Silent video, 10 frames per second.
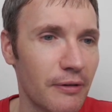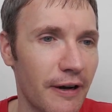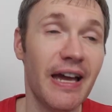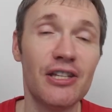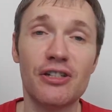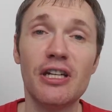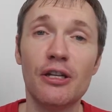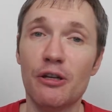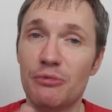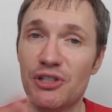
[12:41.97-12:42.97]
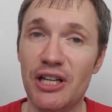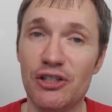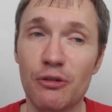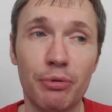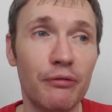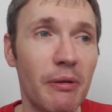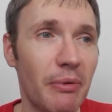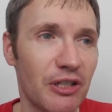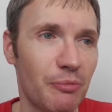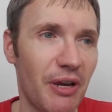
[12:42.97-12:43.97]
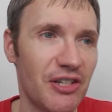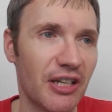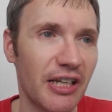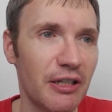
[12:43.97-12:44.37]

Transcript: Yes, I did a selection of Blue Ribands, basically.